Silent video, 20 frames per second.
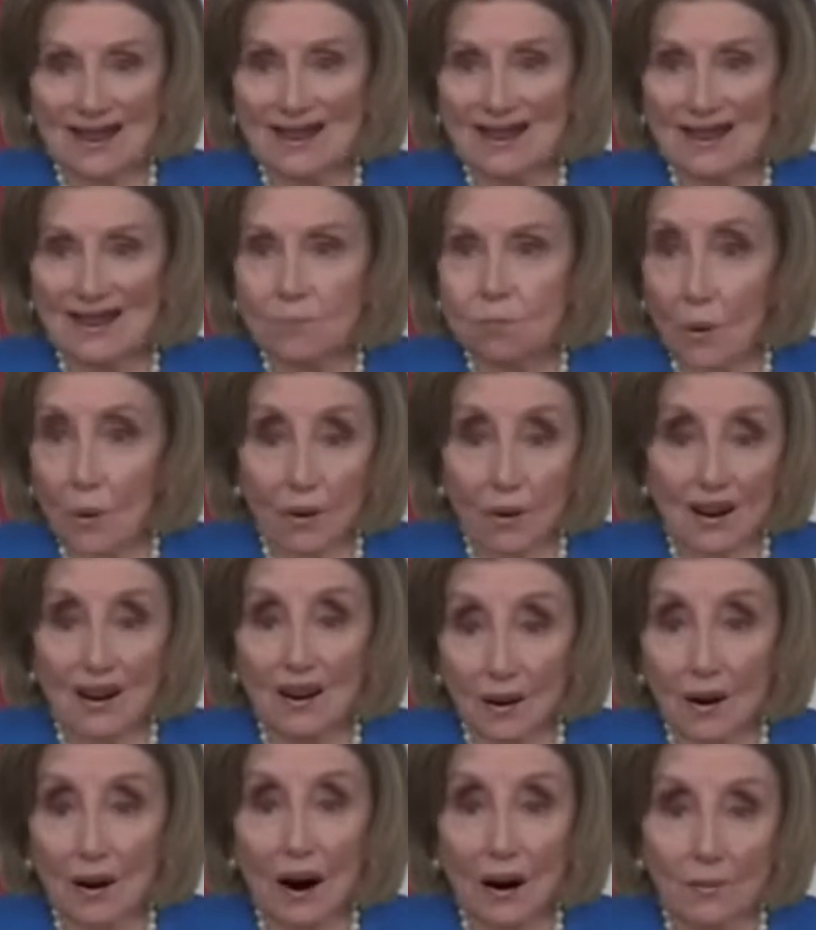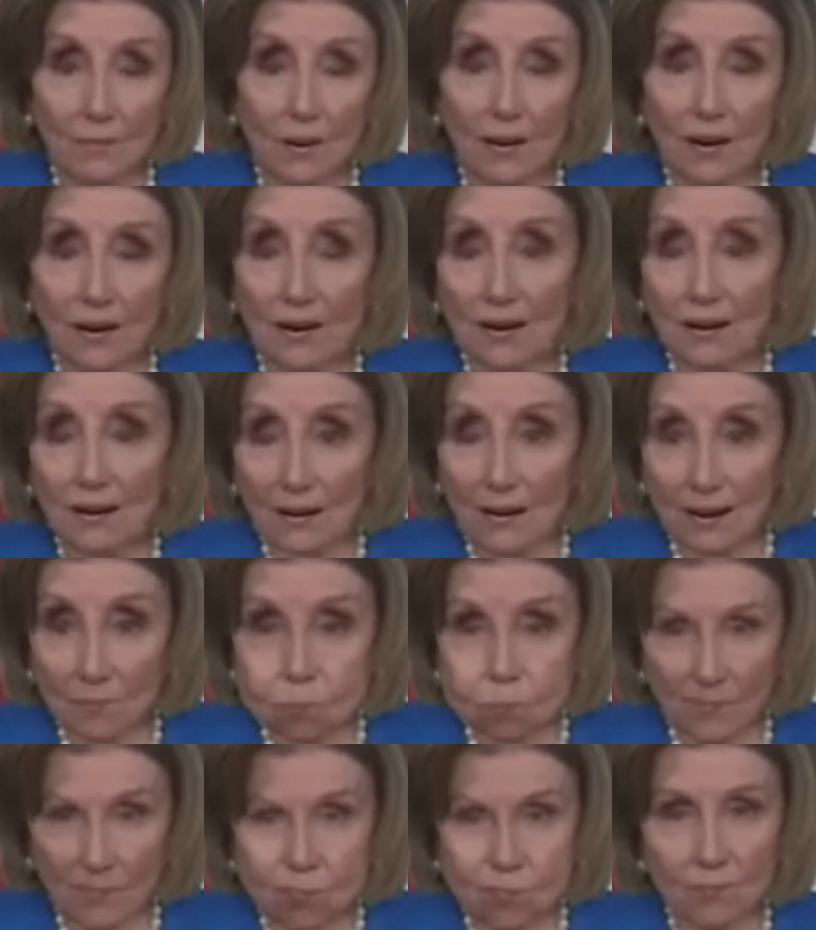which is good because um,
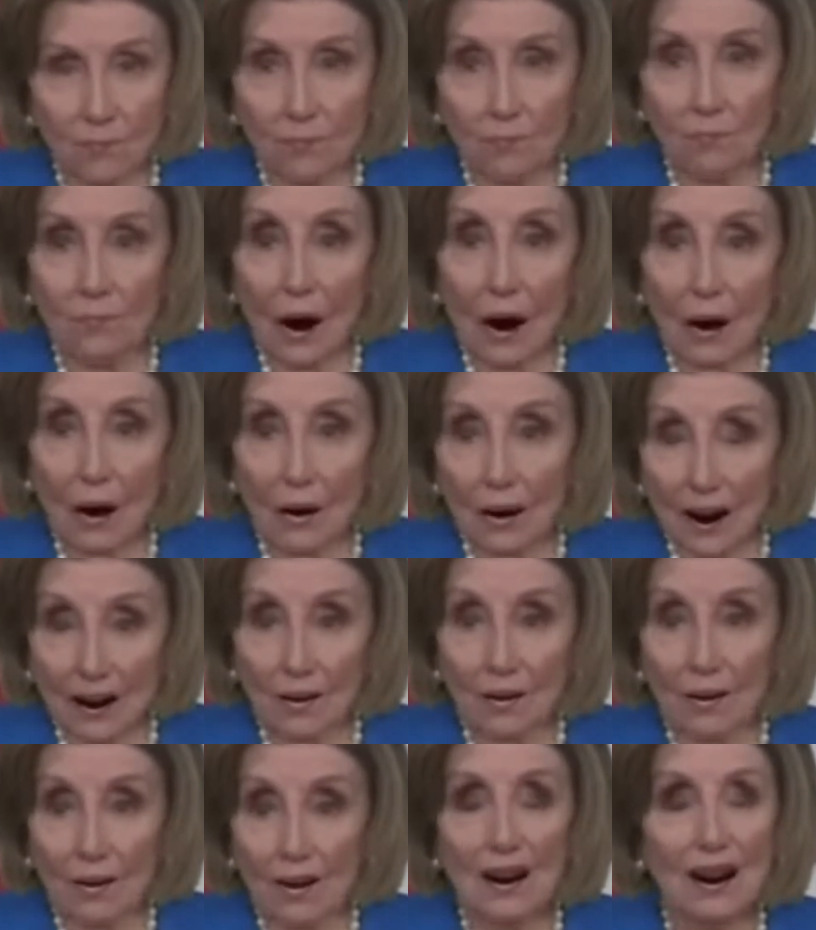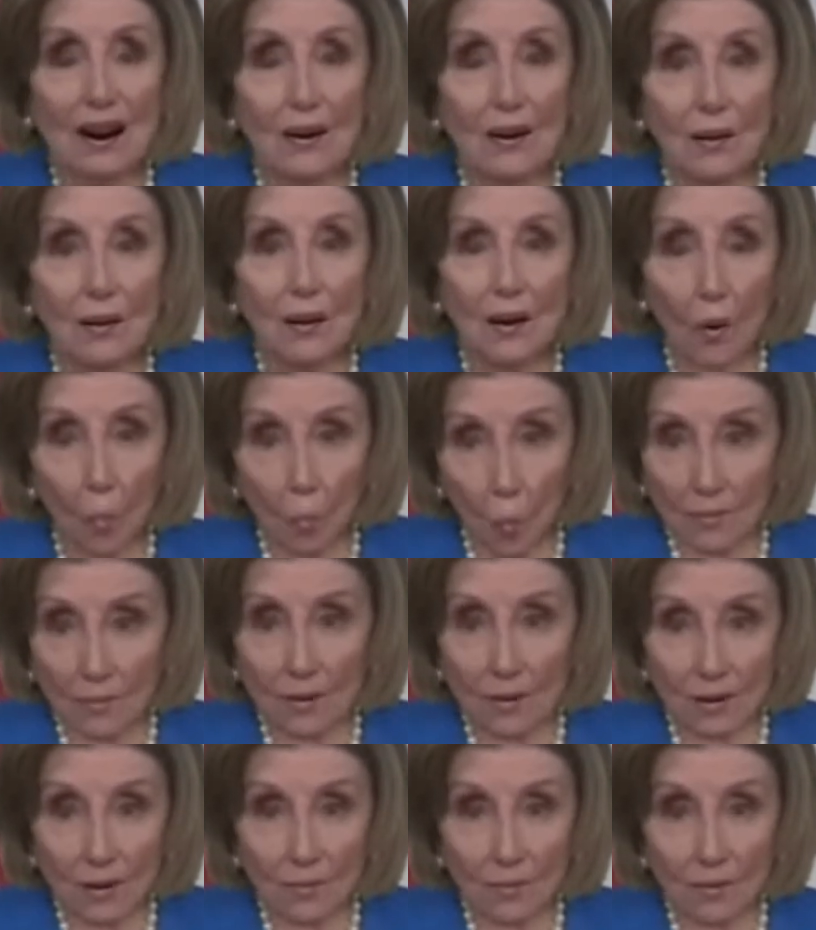I usually use 12
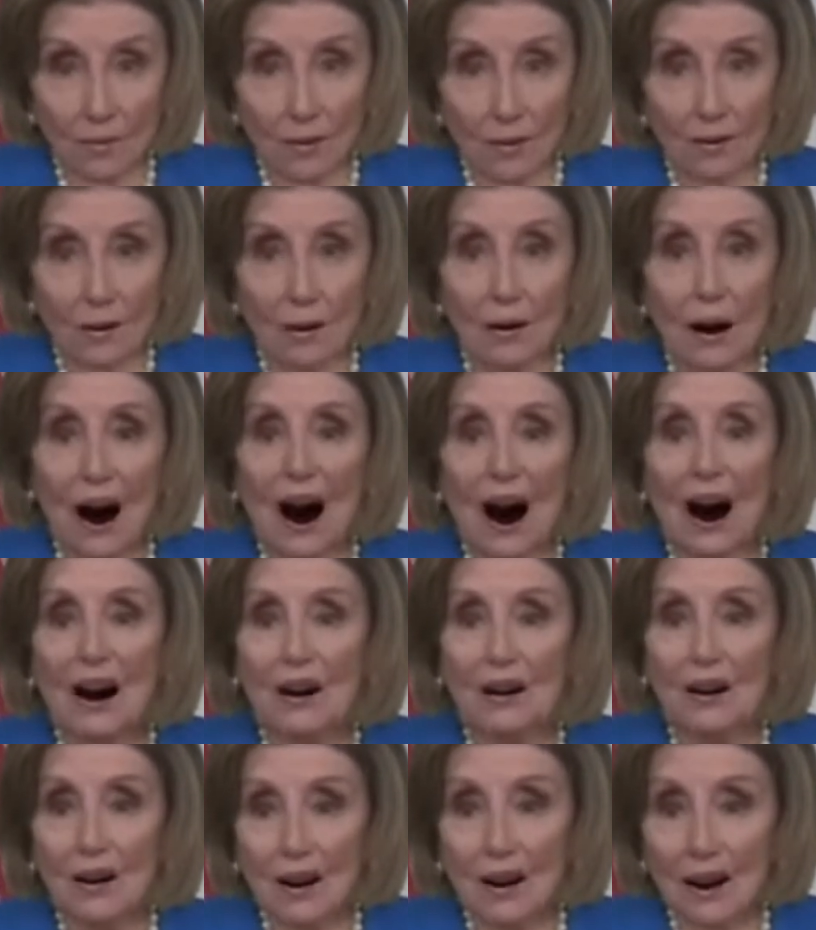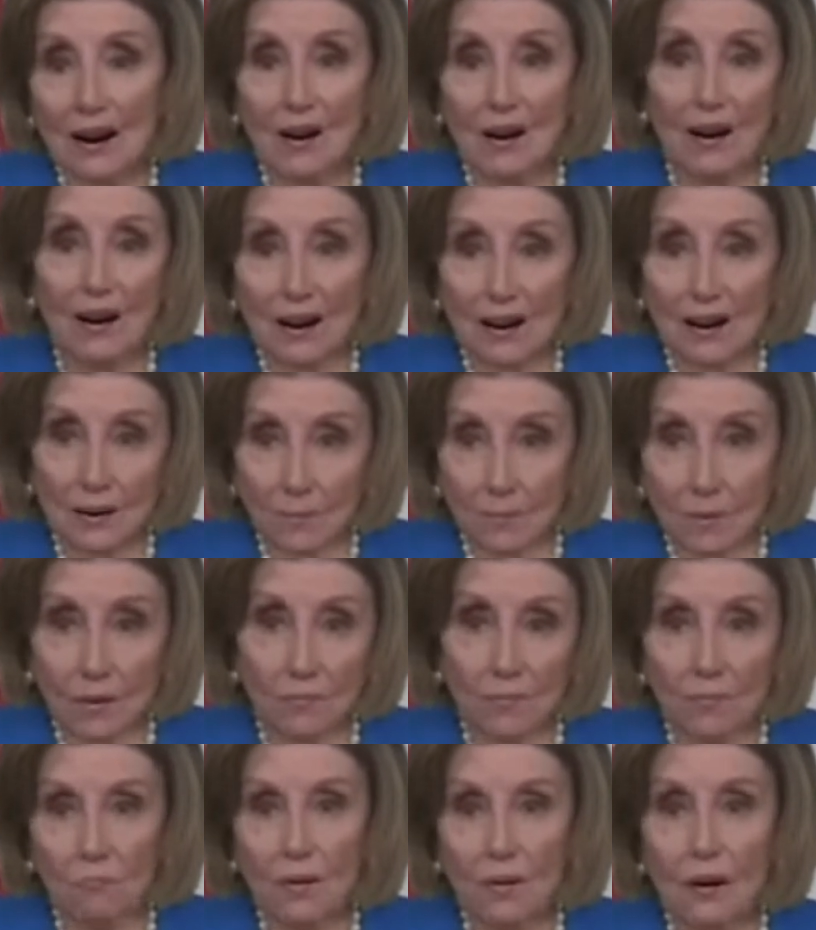SUVs and six jets, but
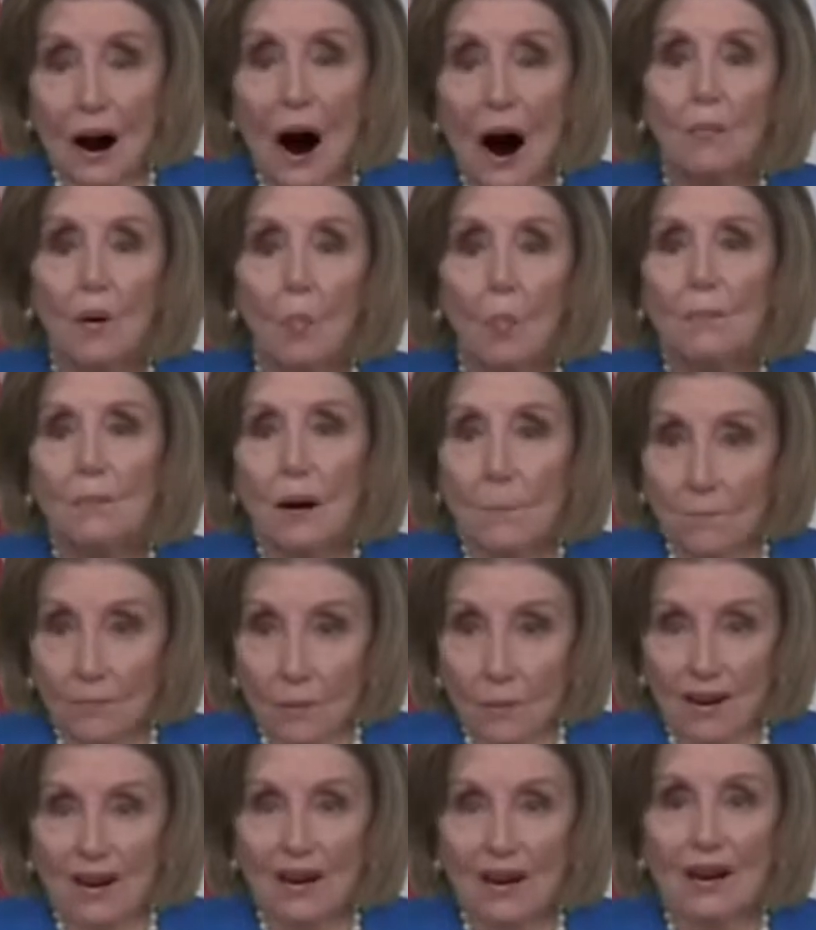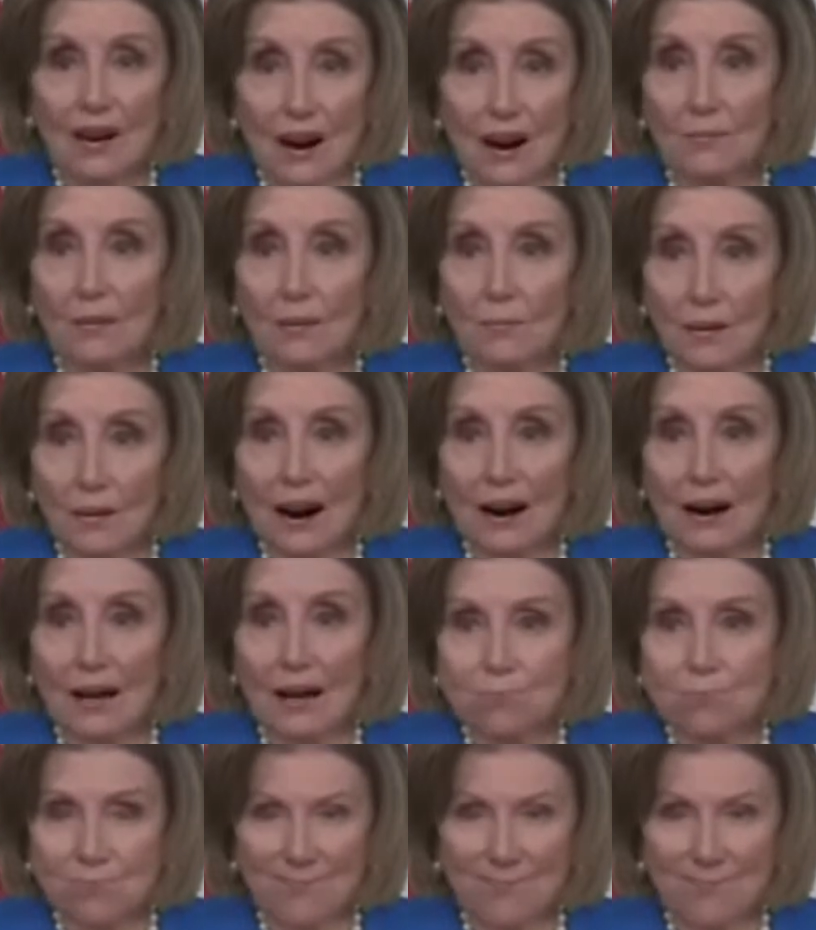I'm doing my part to save the planet
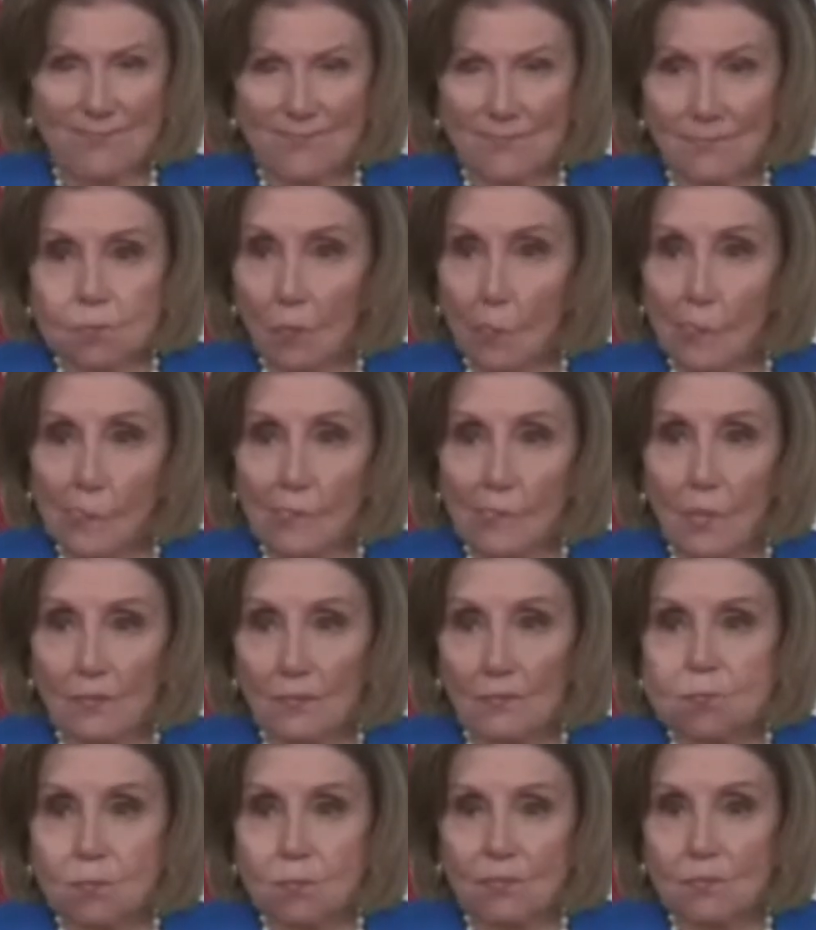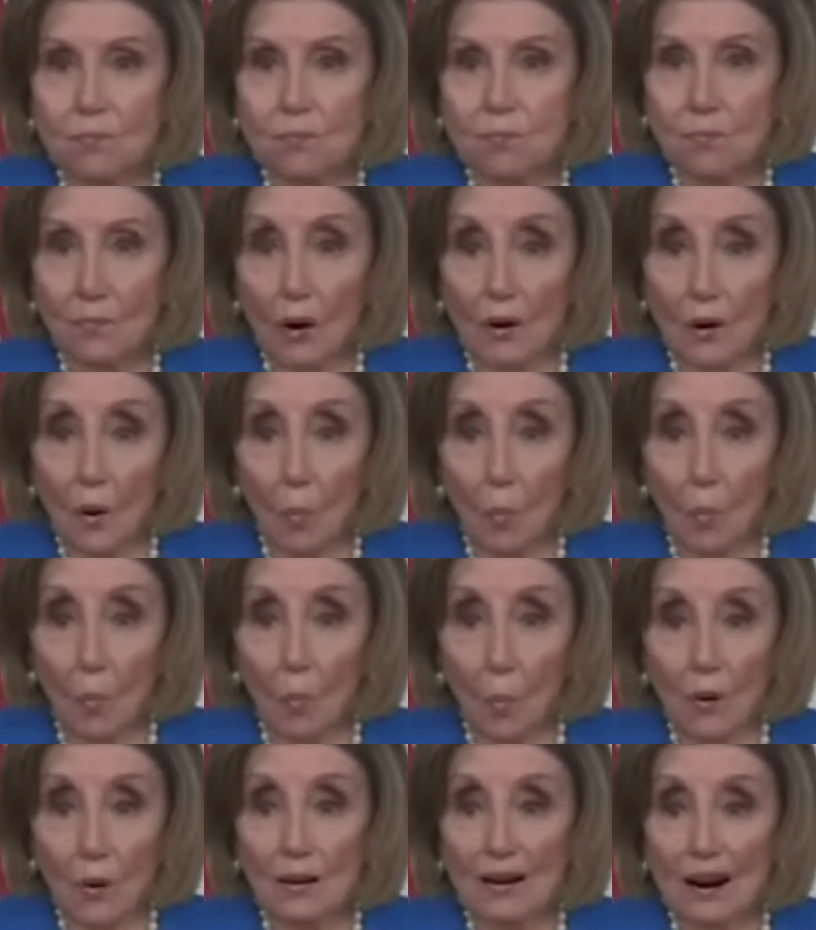hey, when's your husband going to jail? What was
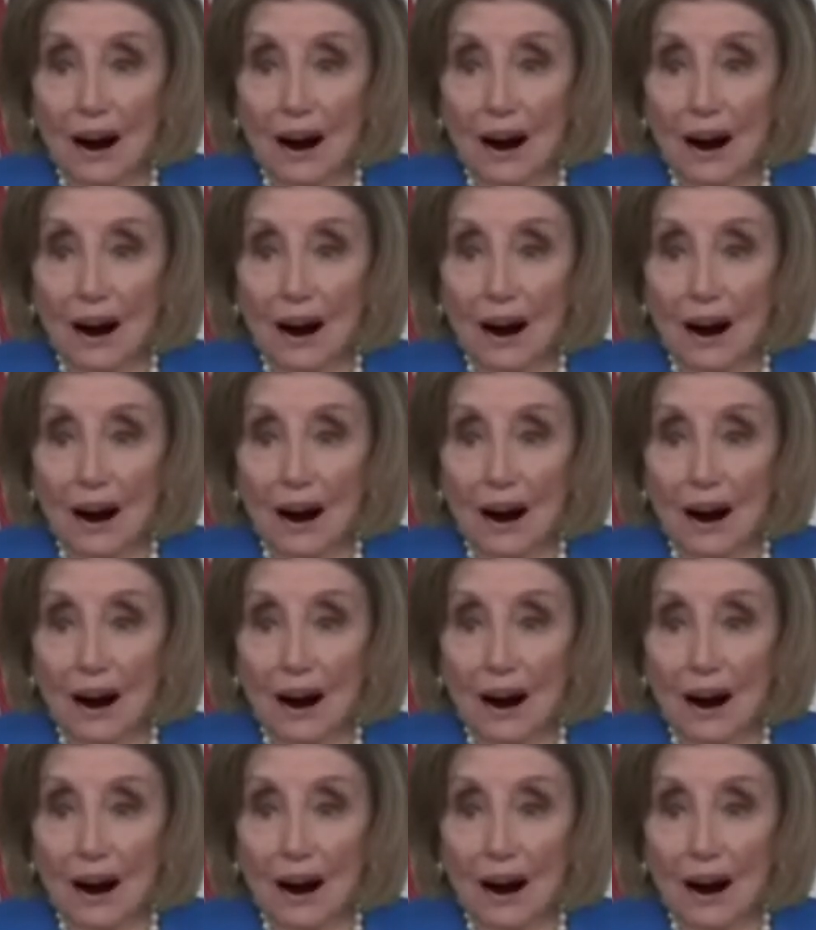that?